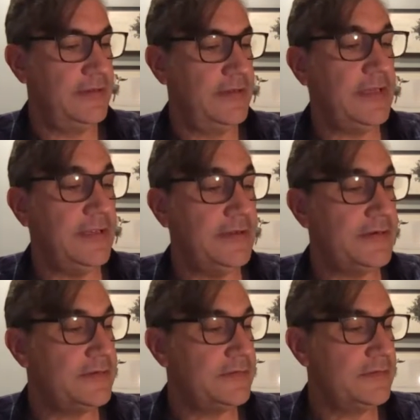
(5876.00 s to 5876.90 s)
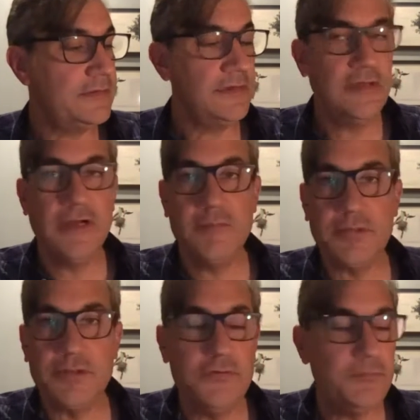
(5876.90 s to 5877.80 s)
Here, a
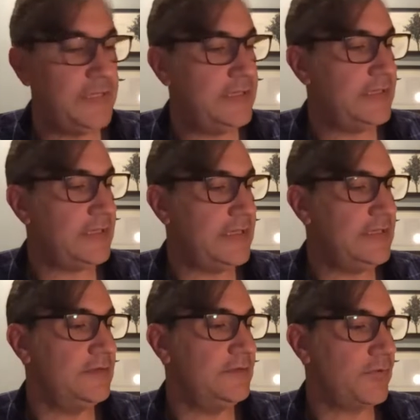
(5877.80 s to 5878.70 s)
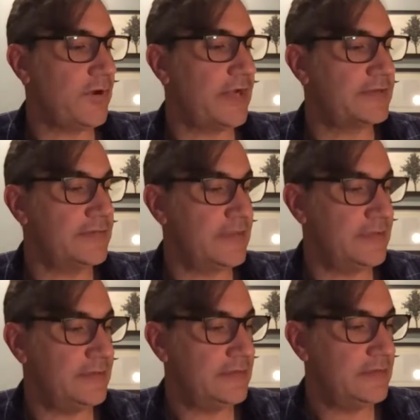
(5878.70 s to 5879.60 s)
blooming Eden
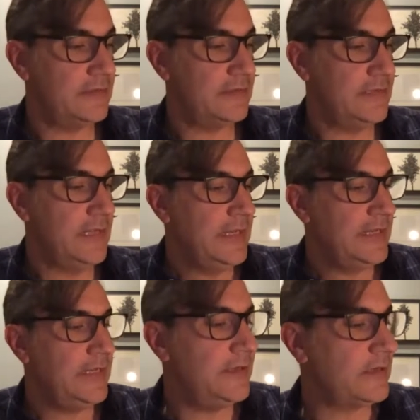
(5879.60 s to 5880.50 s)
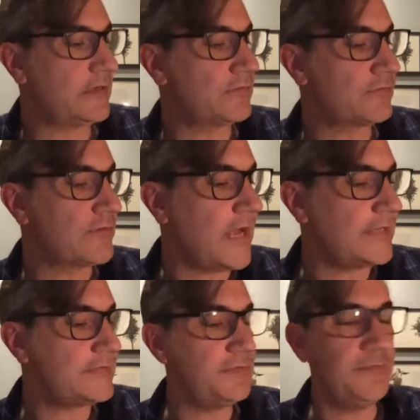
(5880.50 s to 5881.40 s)
proxy. Here,
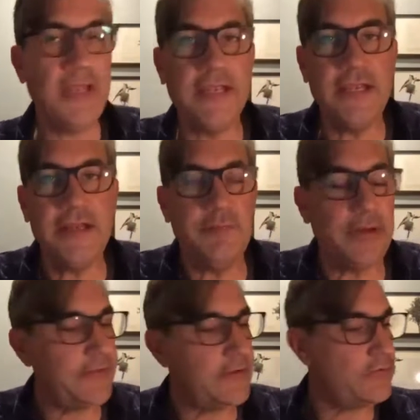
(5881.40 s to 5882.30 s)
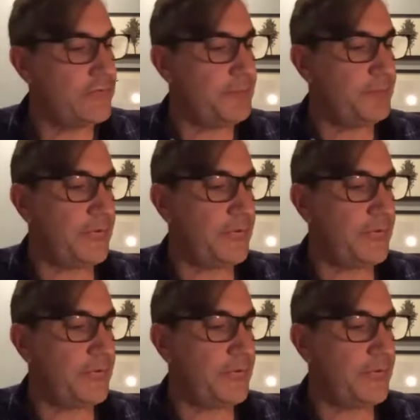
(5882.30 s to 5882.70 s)
rot made by the grip